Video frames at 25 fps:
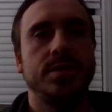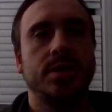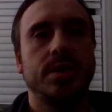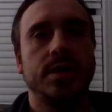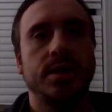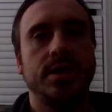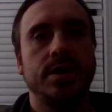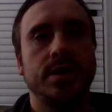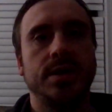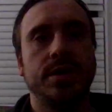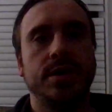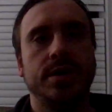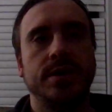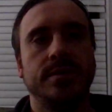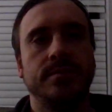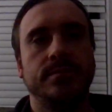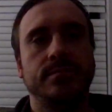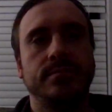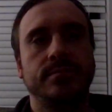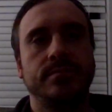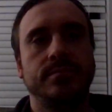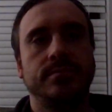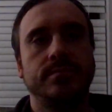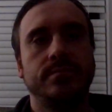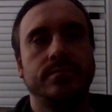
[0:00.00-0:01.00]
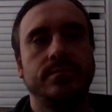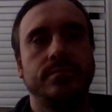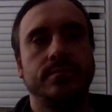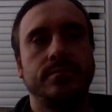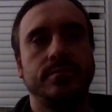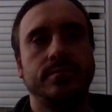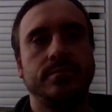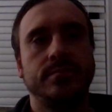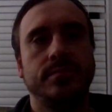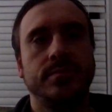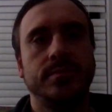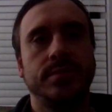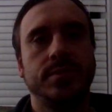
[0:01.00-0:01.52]
Um,
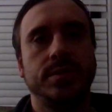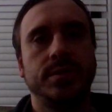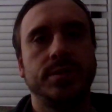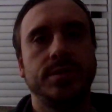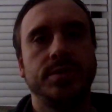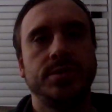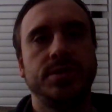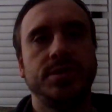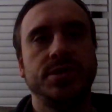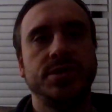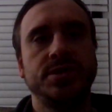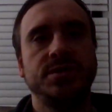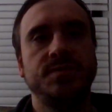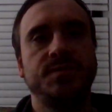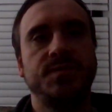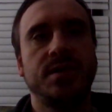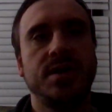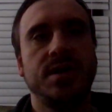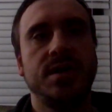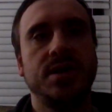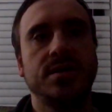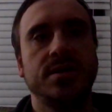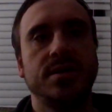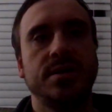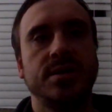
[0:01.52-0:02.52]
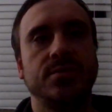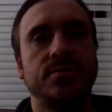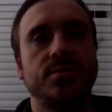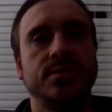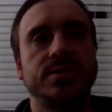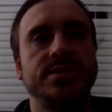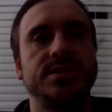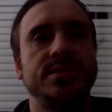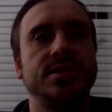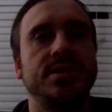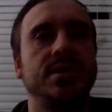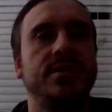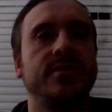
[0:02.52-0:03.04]
Tishpak
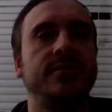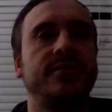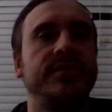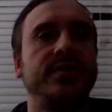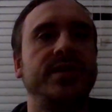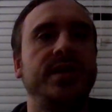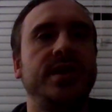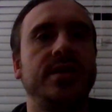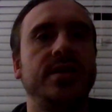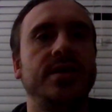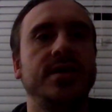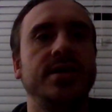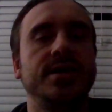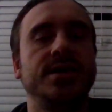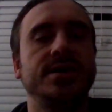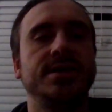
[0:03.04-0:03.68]
was of neat.